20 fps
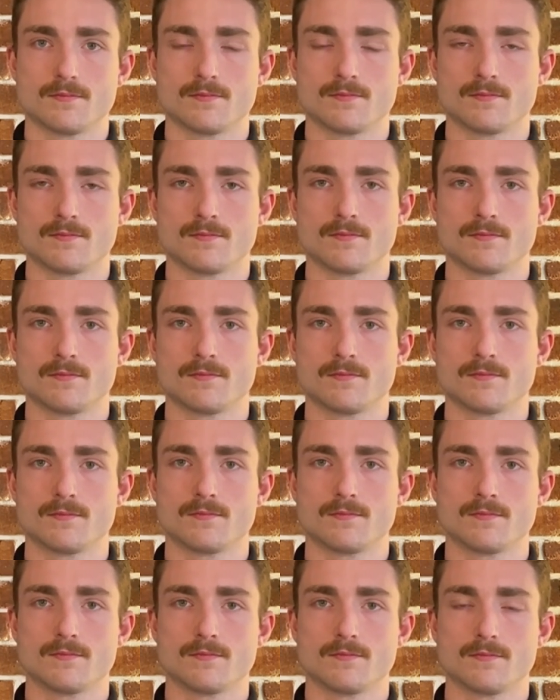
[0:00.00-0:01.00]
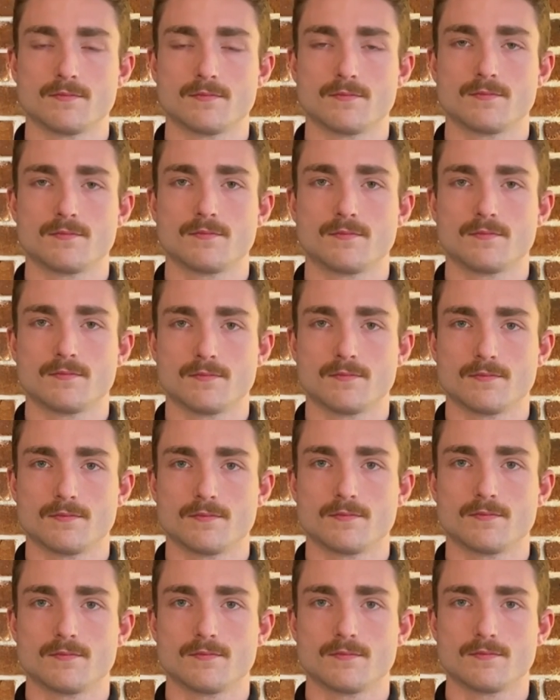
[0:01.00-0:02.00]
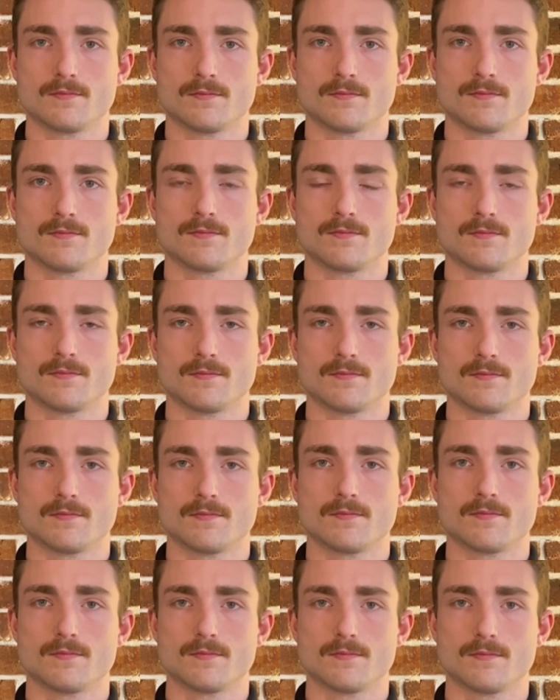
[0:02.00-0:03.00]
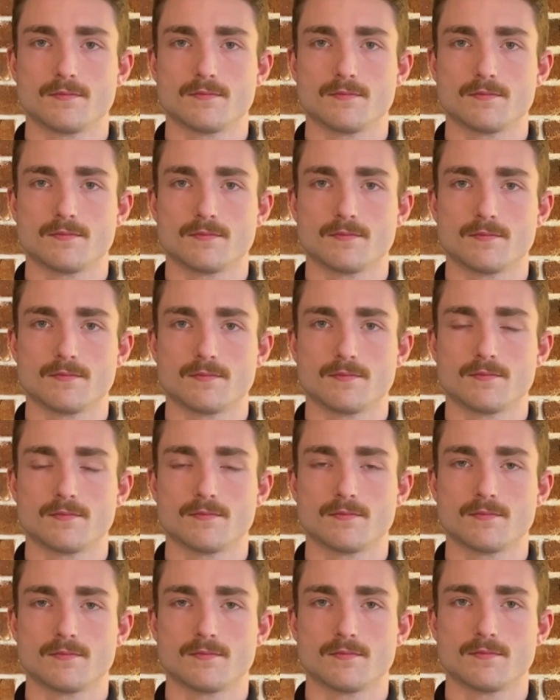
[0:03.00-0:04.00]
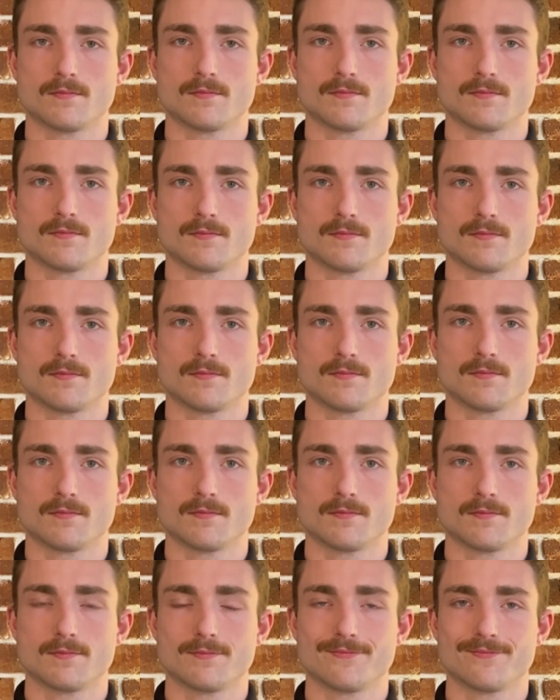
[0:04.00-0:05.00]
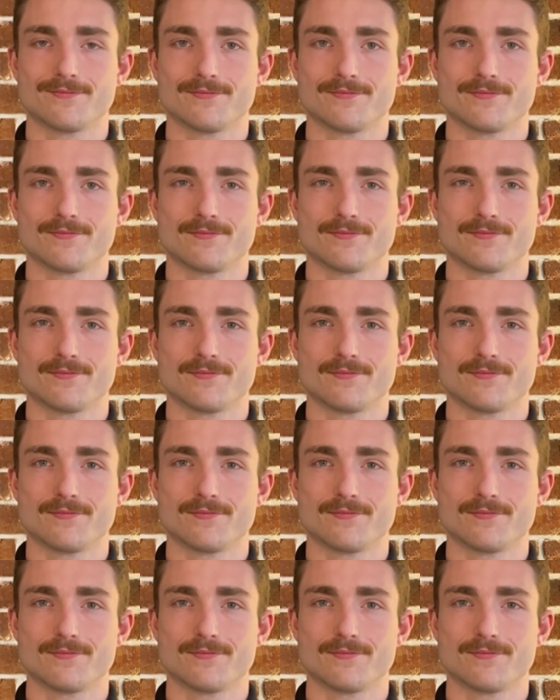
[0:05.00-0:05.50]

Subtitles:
The person shown says nothing.